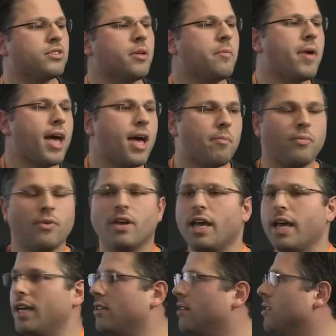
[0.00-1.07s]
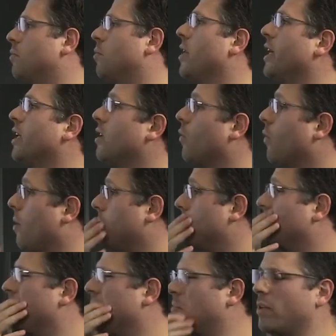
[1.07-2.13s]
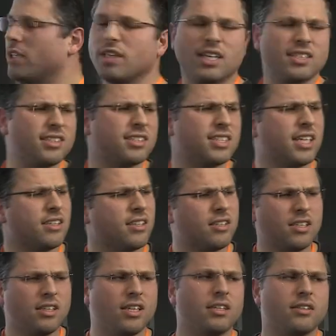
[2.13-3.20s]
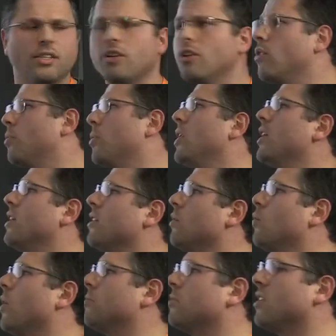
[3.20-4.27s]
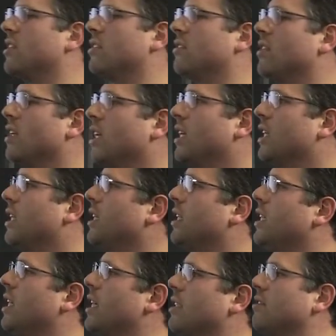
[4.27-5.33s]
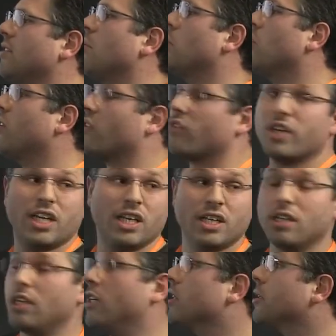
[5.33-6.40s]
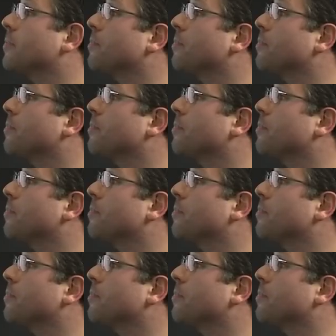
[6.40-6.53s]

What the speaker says: the map and display in a website. But as I said, in the OpenLayer website, the examples are really clear.